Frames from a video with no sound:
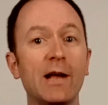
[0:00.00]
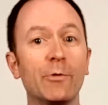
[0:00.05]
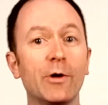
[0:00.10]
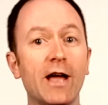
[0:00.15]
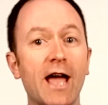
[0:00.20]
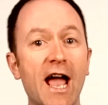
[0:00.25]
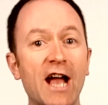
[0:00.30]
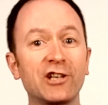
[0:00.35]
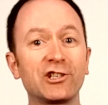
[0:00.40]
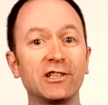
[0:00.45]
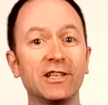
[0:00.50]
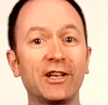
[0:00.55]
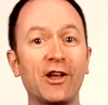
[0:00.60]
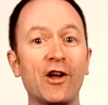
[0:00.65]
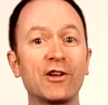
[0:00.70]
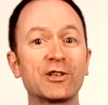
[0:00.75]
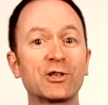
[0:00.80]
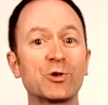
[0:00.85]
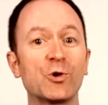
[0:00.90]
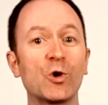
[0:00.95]
we're actually
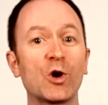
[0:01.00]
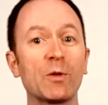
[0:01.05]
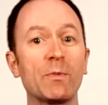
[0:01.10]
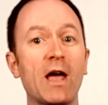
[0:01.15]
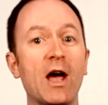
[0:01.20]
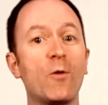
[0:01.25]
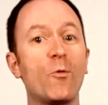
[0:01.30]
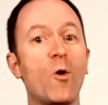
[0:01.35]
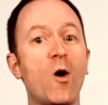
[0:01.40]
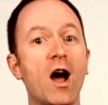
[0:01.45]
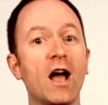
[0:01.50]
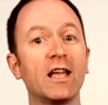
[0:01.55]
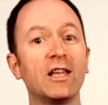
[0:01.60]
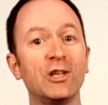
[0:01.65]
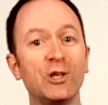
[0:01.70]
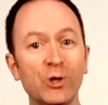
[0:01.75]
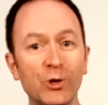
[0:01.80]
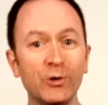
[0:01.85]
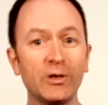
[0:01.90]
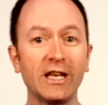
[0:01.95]
going to talk about why
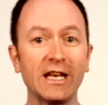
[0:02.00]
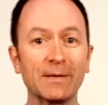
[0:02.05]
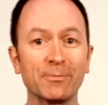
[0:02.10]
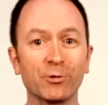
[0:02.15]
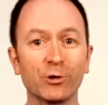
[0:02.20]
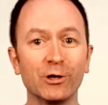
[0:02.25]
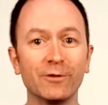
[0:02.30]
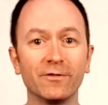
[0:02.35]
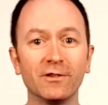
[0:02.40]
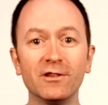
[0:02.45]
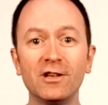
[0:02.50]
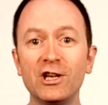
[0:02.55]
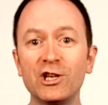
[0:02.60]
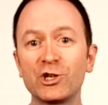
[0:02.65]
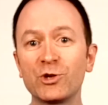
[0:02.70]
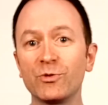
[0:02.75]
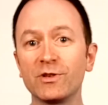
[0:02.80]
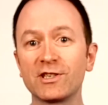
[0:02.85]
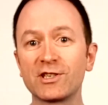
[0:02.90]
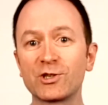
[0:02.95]
you need approval
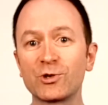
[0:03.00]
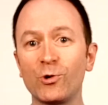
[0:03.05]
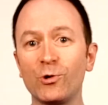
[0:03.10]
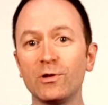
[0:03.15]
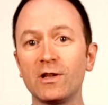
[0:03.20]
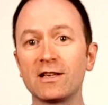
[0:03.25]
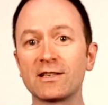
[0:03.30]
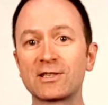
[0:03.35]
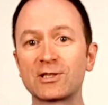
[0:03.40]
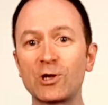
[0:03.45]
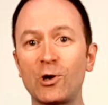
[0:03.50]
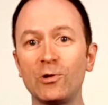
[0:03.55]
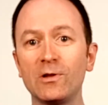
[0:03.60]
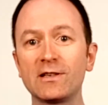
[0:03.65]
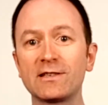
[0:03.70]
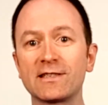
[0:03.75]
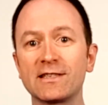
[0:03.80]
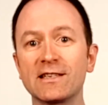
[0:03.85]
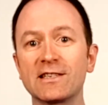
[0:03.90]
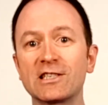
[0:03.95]
to install a
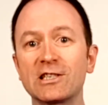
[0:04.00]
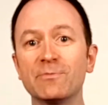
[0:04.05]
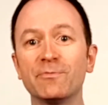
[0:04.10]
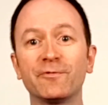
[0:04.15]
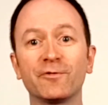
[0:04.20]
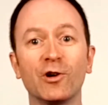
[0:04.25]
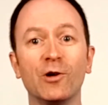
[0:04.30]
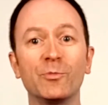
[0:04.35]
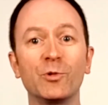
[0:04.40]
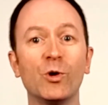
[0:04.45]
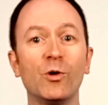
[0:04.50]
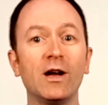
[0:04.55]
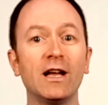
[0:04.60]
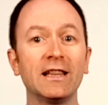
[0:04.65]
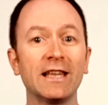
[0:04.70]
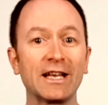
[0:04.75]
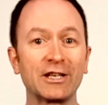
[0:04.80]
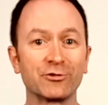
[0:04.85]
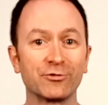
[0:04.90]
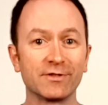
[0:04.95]
solar system from your
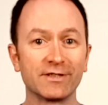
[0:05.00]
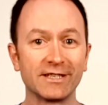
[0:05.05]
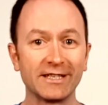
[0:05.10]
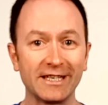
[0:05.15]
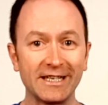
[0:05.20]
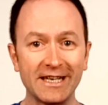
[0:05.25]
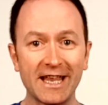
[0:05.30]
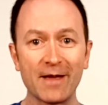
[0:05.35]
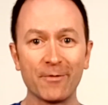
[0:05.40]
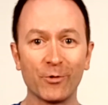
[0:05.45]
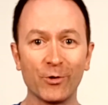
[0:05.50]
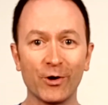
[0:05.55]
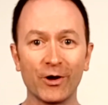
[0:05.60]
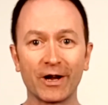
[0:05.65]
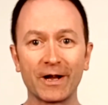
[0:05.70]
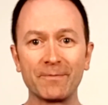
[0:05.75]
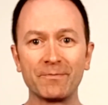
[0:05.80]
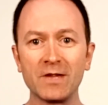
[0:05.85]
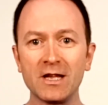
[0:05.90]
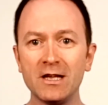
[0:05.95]
electricity
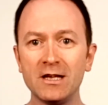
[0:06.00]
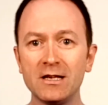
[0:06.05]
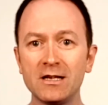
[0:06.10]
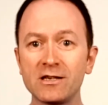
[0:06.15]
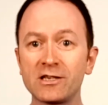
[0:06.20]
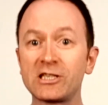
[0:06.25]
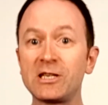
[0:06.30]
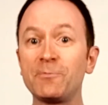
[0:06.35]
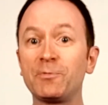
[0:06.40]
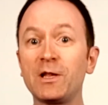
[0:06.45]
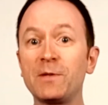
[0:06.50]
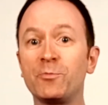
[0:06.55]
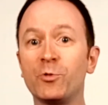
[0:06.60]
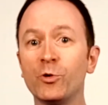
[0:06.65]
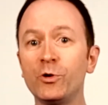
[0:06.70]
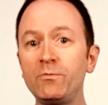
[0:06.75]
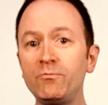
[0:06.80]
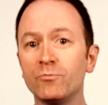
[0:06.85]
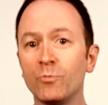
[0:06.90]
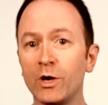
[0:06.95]
network. Simply
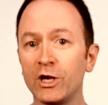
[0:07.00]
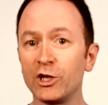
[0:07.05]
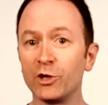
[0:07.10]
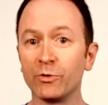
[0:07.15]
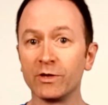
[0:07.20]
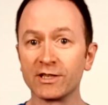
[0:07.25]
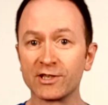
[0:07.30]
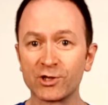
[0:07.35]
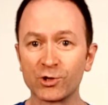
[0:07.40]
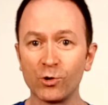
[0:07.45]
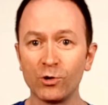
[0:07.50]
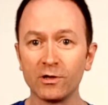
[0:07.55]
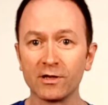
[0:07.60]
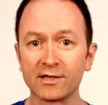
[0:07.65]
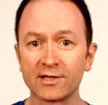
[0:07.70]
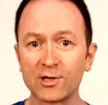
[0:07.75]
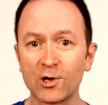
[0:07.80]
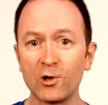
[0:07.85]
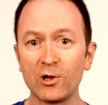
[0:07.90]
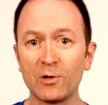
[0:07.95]
put, when you install
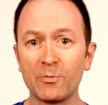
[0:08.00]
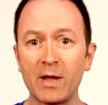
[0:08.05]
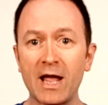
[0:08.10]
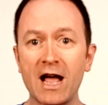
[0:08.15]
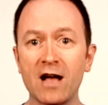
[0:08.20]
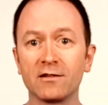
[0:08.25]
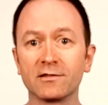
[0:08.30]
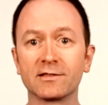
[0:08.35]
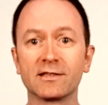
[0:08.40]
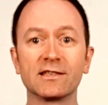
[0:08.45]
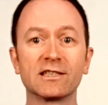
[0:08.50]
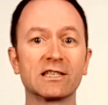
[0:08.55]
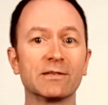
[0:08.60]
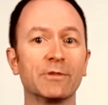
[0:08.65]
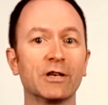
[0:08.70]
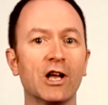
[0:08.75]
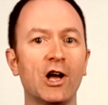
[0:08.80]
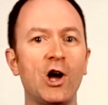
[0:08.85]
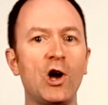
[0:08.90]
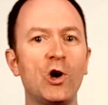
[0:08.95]
a solar power
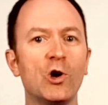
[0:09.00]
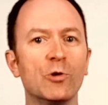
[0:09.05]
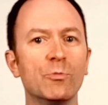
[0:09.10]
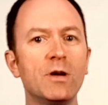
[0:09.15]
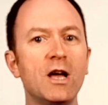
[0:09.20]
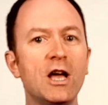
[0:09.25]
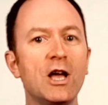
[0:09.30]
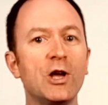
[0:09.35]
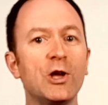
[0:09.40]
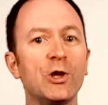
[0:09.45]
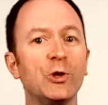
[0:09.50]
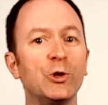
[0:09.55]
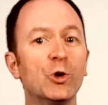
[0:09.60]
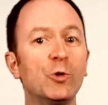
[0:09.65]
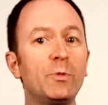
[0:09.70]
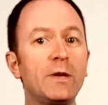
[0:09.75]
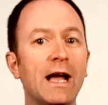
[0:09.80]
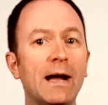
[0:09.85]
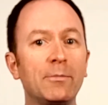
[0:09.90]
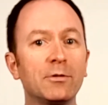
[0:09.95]
system at home,
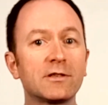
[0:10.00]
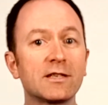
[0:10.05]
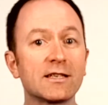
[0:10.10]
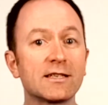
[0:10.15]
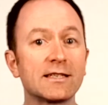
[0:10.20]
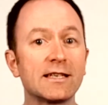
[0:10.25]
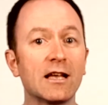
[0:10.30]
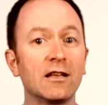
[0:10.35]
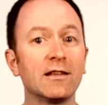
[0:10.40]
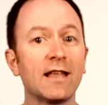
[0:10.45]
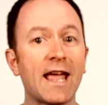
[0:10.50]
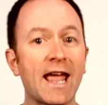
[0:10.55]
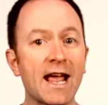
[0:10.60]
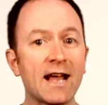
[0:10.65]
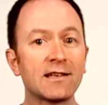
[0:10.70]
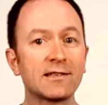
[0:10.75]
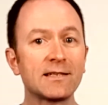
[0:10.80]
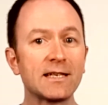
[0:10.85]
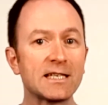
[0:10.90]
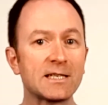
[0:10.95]
you'll be able to sell
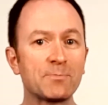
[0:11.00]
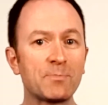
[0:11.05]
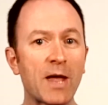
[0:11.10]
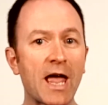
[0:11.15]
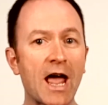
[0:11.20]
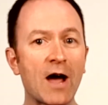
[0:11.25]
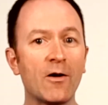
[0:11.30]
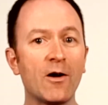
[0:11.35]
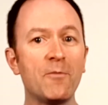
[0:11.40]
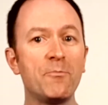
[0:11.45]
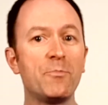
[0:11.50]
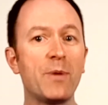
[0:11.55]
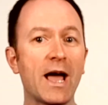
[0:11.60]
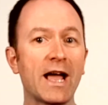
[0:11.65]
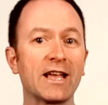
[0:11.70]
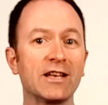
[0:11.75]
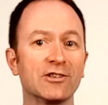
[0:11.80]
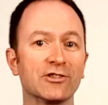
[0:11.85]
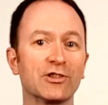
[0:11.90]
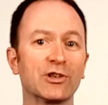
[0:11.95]
excess power
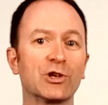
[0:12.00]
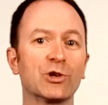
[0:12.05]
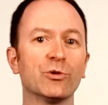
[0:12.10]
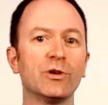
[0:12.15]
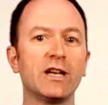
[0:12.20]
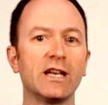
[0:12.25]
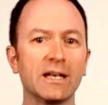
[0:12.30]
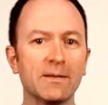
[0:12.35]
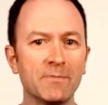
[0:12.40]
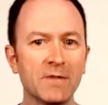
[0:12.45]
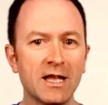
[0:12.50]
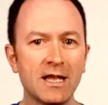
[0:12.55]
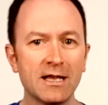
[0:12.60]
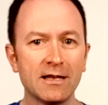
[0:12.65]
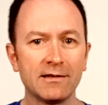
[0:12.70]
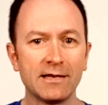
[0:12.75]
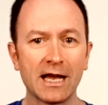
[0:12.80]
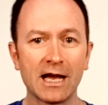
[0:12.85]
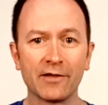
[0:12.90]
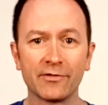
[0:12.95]
back into the grid.
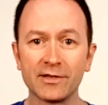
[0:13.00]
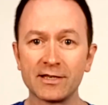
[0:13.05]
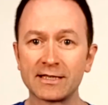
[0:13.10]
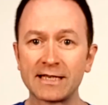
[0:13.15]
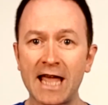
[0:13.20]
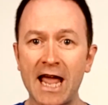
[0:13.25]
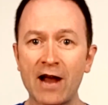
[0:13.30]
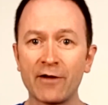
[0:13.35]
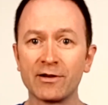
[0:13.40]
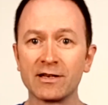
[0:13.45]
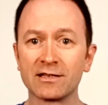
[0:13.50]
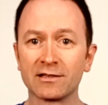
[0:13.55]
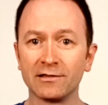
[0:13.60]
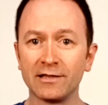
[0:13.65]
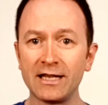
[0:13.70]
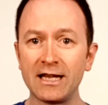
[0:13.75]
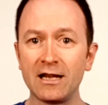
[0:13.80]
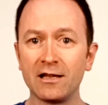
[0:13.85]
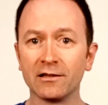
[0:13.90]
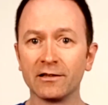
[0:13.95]
Now, this carries
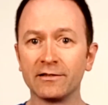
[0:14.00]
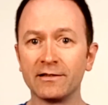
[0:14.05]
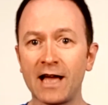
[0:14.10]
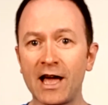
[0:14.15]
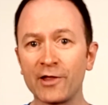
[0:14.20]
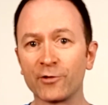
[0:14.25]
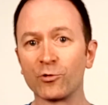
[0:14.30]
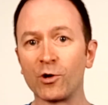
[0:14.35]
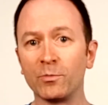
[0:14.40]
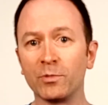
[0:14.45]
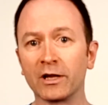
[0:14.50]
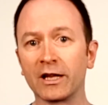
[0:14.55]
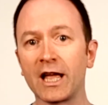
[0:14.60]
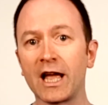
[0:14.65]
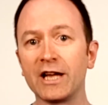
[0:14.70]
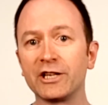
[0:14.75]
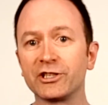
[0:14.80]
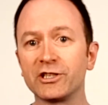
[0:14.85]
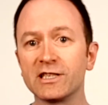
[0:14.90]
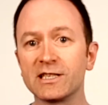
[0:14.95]
legal and other
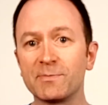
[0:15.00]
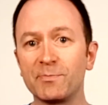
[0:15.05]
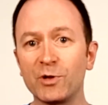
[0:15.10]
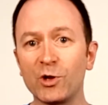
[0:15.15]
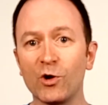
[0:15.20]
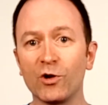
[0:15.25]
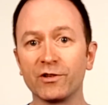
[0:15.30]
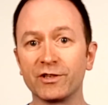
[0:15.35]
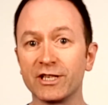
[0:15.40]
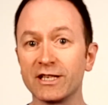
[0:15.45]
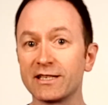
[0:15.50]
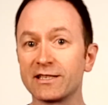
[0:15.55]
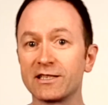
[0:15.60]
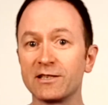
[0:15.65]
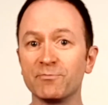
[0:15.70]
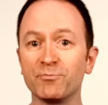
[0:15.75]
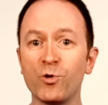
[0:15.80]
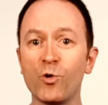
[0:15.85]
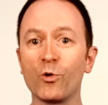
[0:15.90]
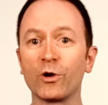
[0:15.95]
obligations beyond just
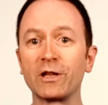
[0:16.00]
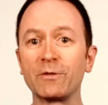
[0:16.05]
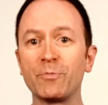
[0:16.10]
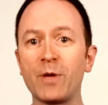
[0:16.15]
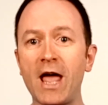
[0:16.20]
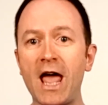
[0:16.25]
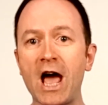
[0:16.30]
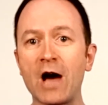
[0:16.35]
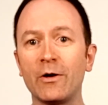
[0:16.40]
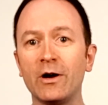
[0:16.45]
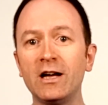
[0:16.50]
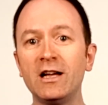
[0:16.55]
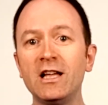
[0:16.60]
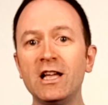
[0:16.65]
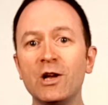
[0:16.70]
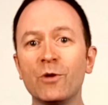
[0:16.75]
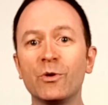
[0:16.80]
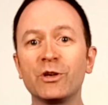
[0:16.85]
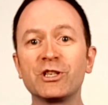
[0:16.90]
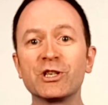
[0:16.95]
importing power,
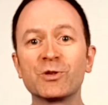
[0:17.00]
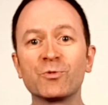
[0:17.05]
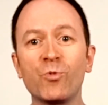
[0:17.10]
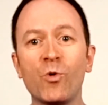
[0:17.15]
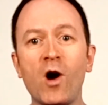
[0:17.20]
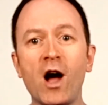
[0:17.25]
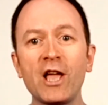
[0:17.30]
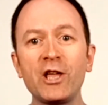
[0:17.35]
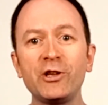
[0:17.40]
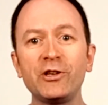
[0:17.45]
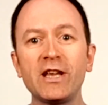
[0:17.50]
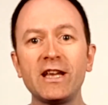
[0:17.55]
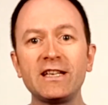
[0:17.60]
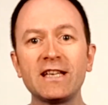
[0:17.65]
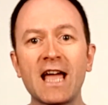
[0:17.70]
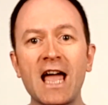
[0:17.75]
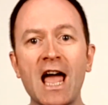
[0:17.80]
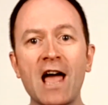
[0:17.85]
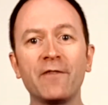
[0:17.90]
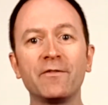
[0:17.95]
which is why you need
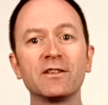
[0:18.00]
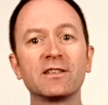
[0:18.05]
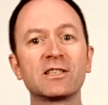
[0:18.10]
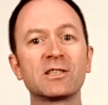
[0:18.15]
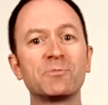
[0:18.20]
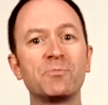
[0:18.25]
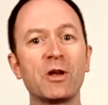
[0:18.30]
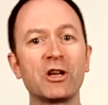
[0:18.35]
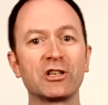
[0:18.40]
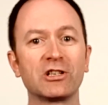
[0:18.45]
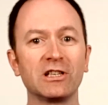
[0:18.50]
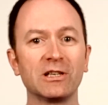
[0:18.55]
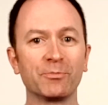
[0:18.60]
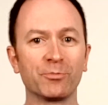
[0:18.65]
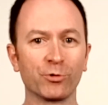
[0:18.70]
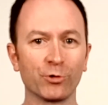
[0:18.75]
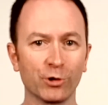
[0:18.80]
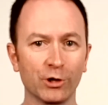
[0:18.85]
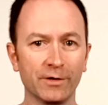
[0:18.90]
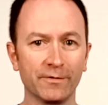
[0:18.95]
to have special
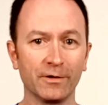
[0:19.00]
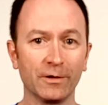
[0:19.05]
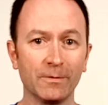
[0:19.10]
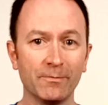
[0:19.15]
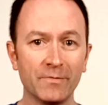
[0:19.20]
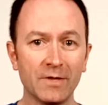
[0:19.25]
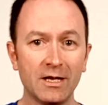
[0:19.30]
approval.